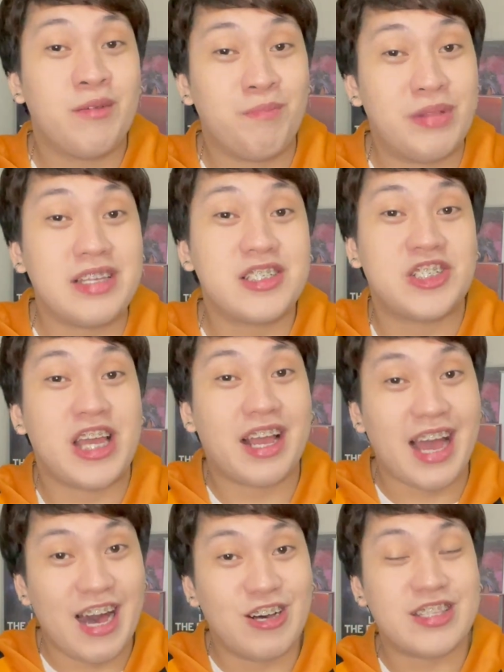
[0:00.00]
please check
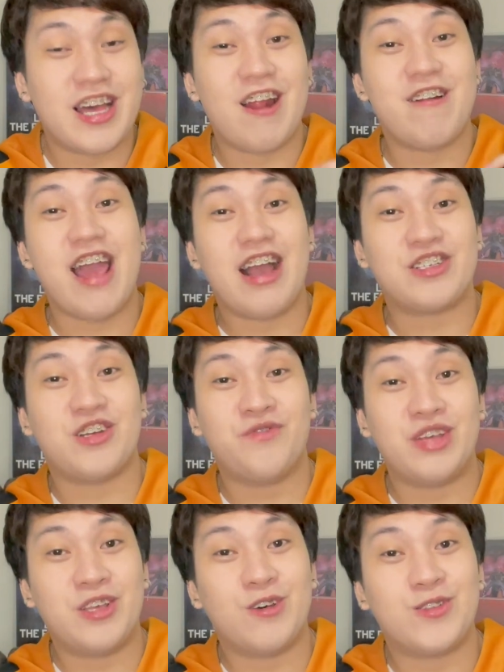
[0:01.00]
out our reaction
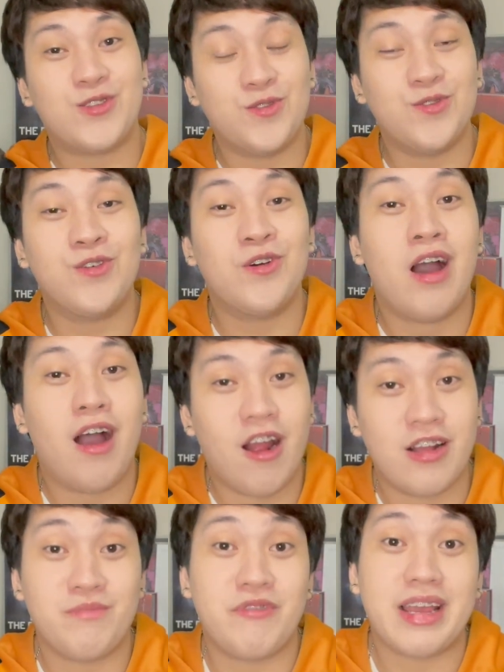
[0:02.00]
video to
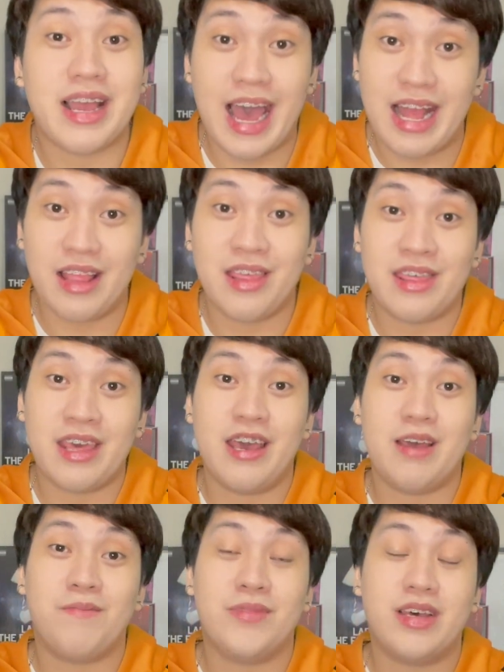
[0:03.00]
Heartbreak
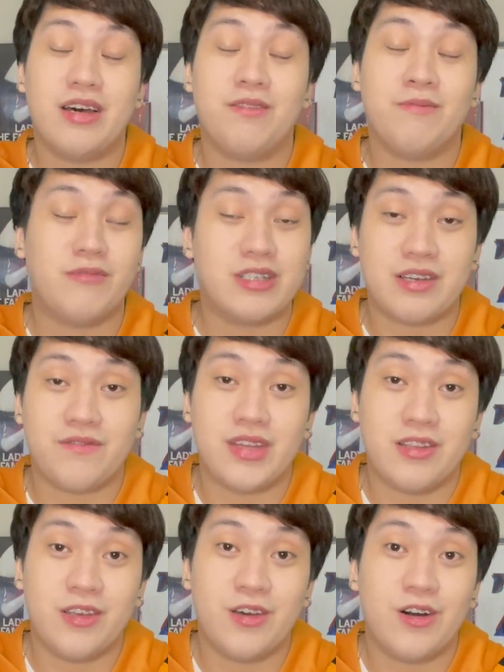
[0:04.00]
Anthem, the music
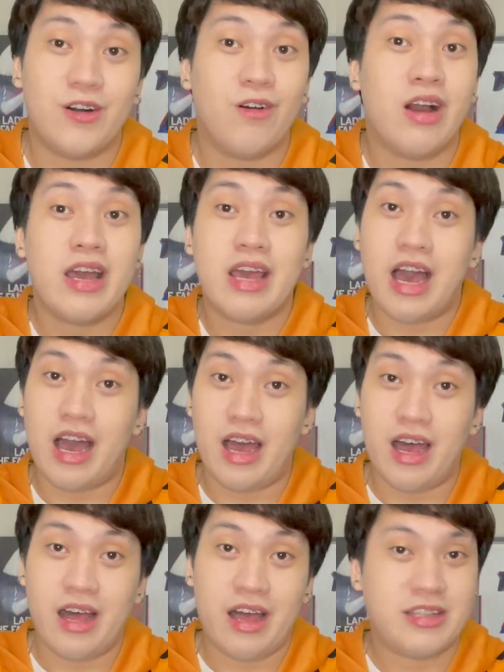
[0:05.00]
video.
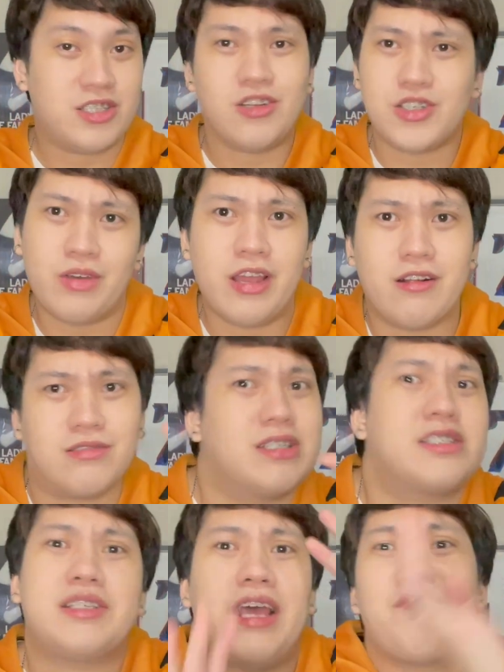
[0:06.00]
It's also here.
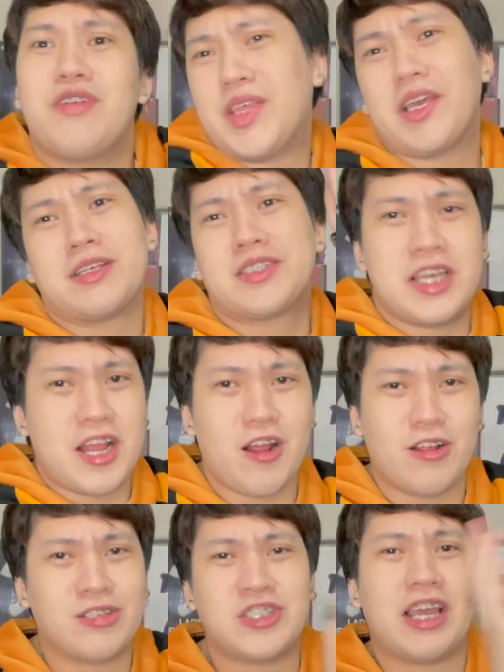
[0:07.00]
Just everything's
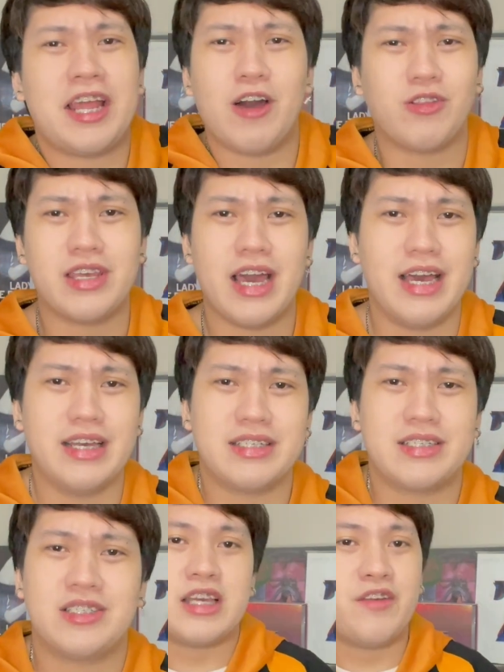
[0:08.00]
here. Check it out,
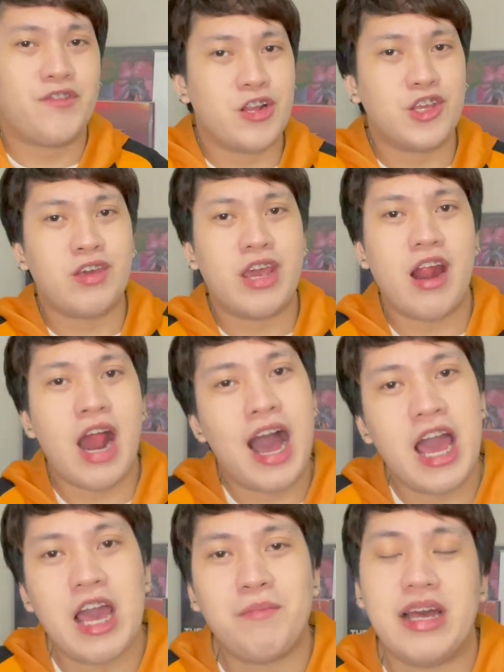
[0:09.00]
guys. And if you're new here,
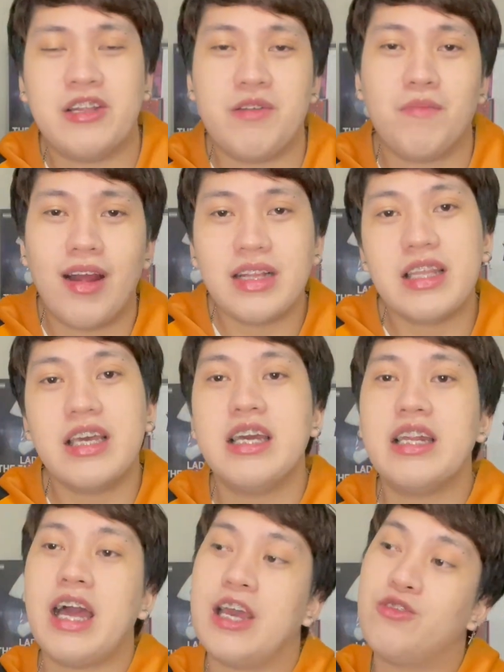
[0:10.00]
hi, I'm Andre
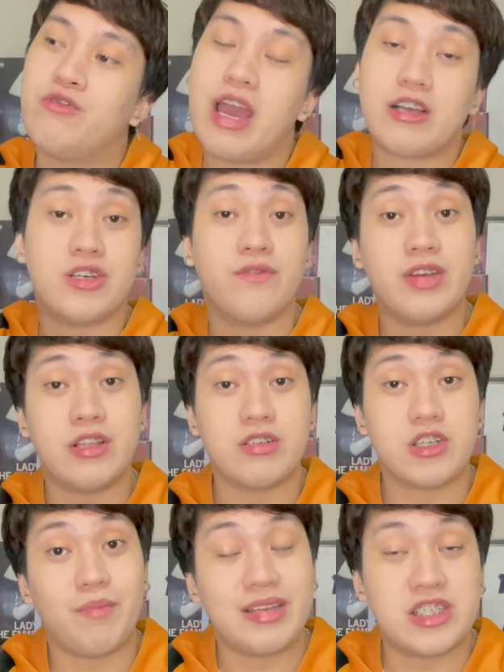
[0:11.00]
Martin. I do reaction
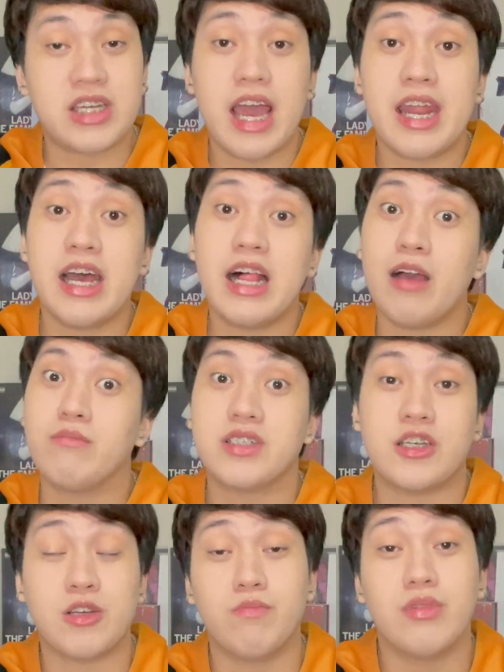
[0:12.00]
videos on my channel. I'm
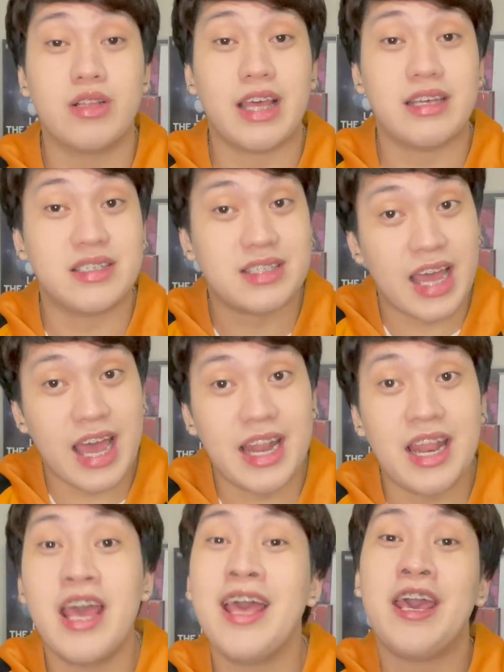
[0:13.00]
such a
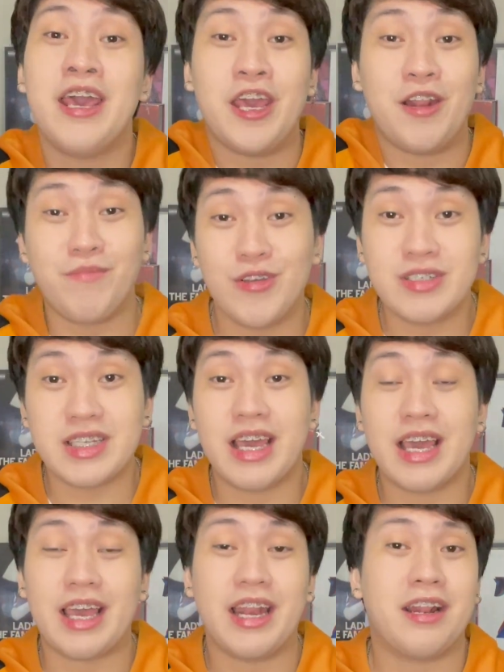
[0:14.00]
multi-stan in
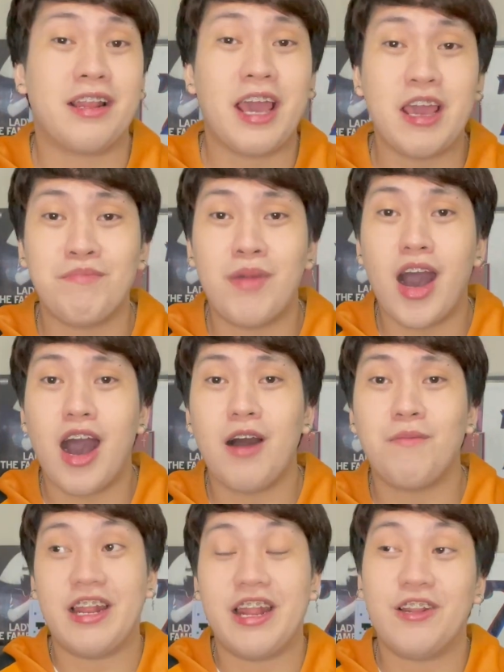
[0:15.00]
music and in
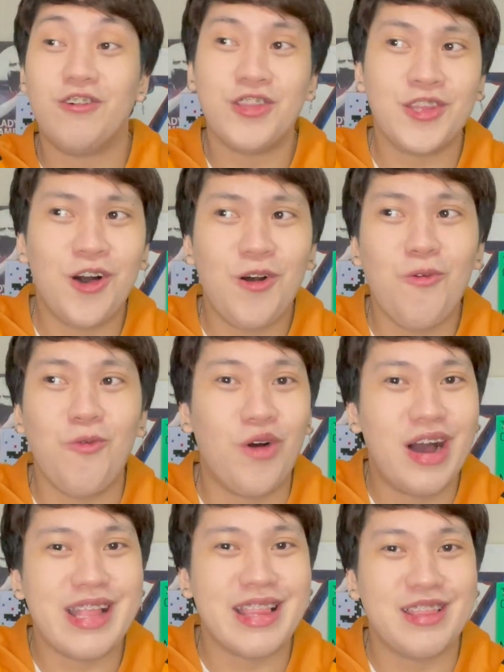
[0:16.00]
K-pop. And I don't know
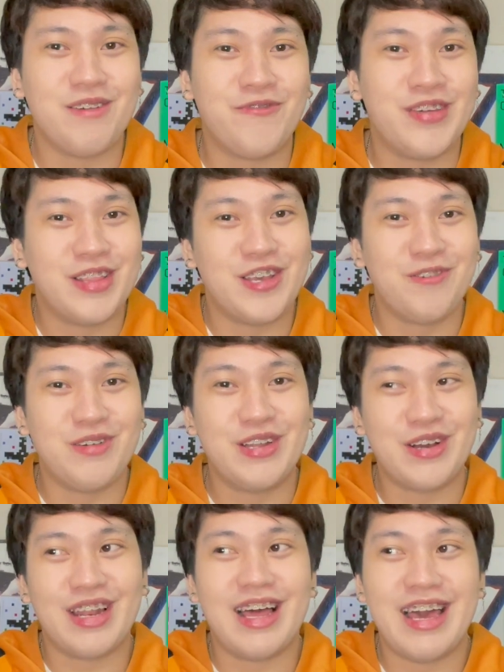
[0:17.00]
what the video will
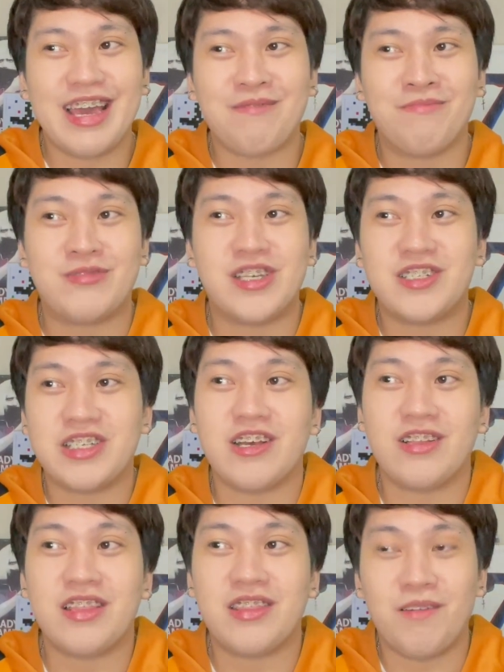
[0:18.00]
look like. Judging
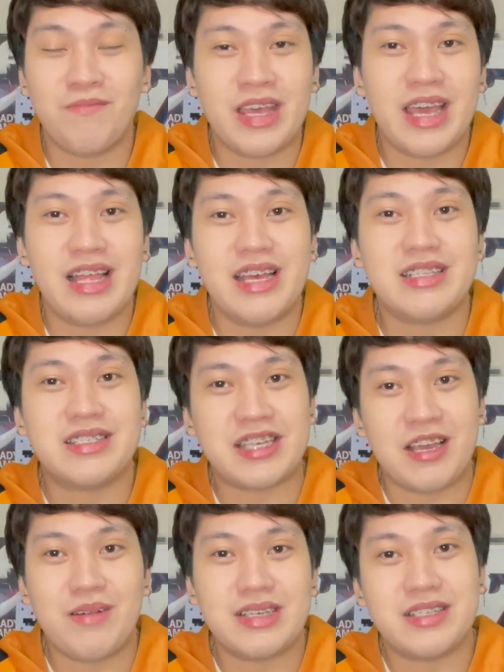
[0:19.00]
on the thumbnail, it's
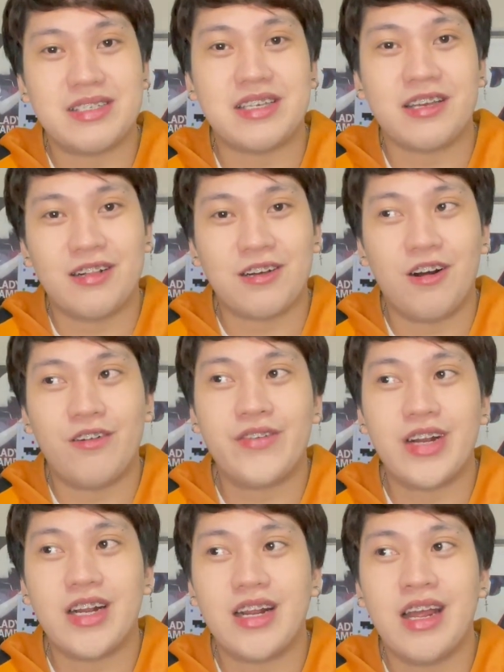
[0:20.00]
same as the single
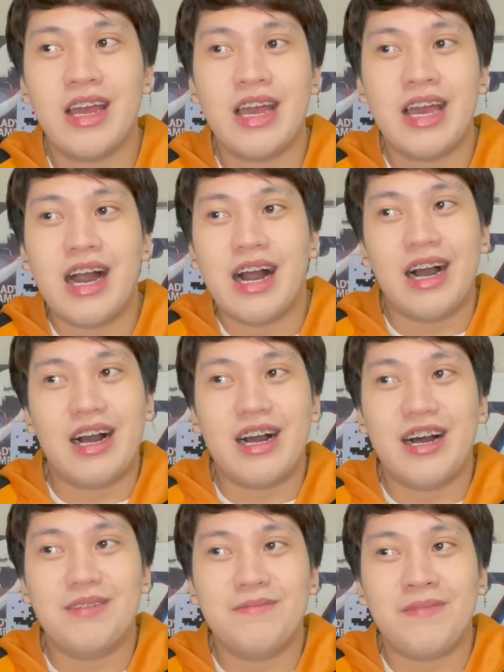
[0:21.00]
cover.
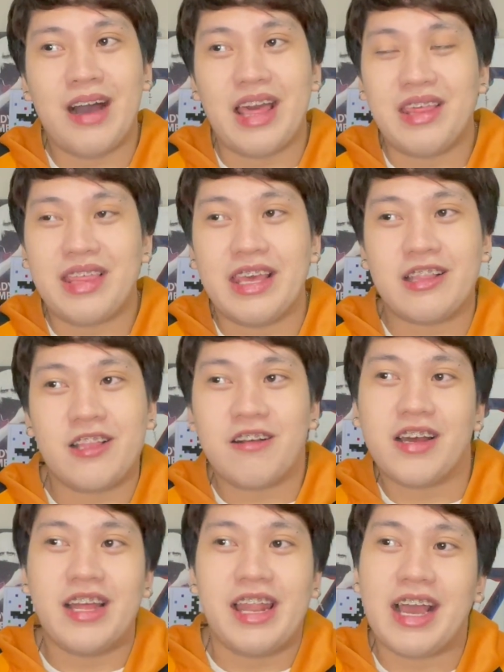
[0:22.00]
I think they're
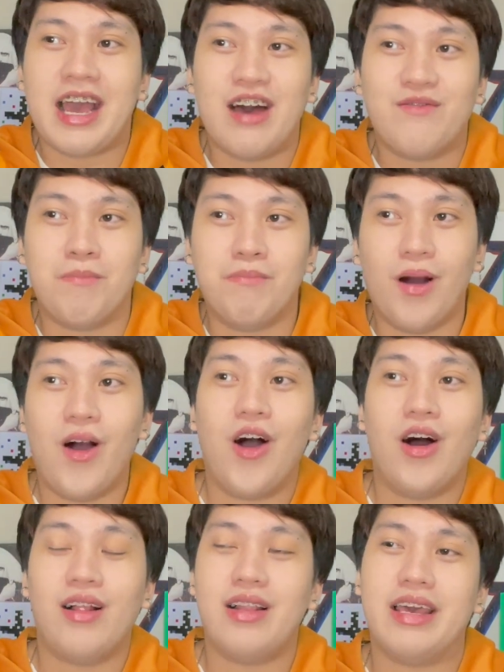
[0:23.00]
gonna like have a
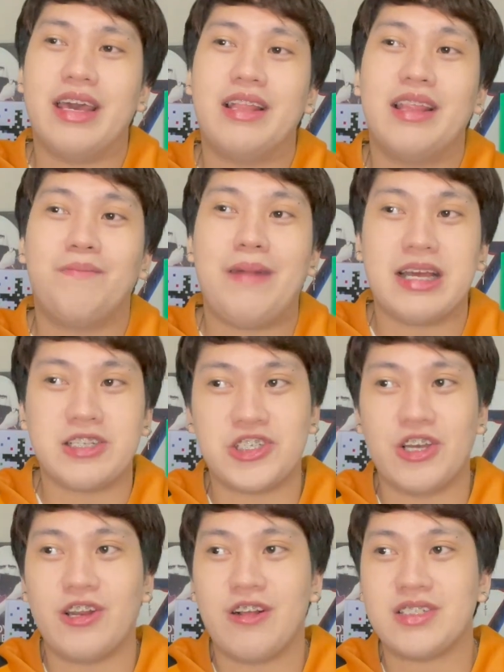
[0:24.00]
ball in the
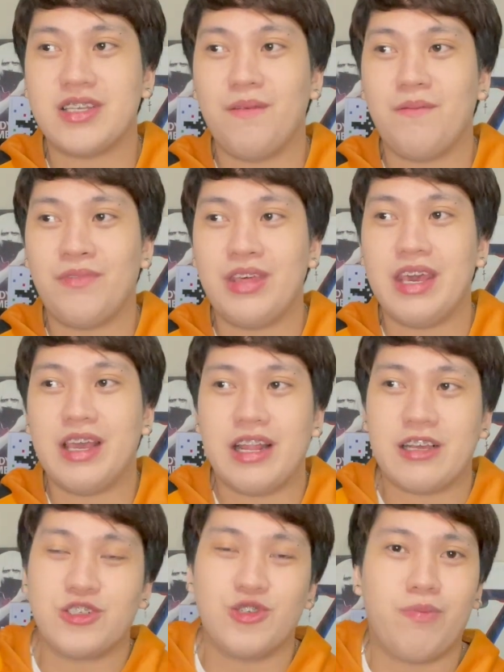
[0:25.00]
mansion or something,
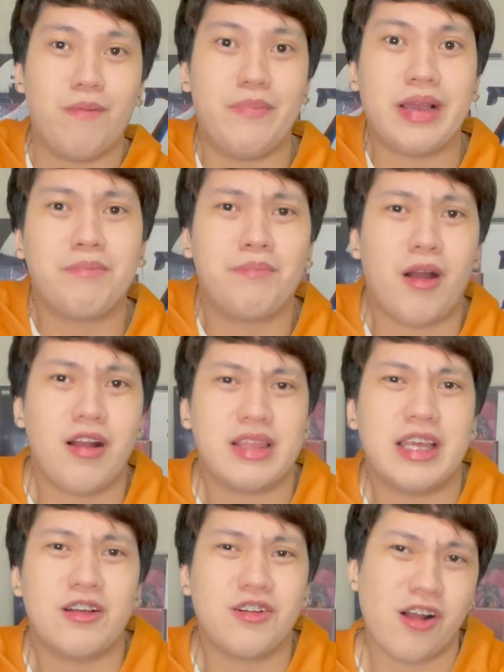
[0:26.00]
like a super big
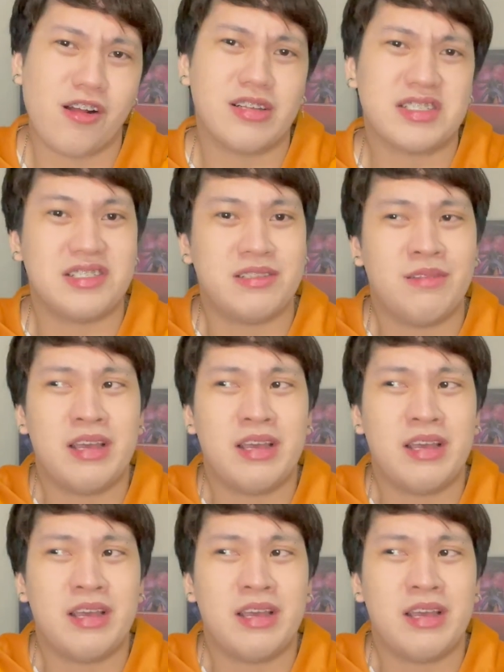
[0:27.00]
party, girls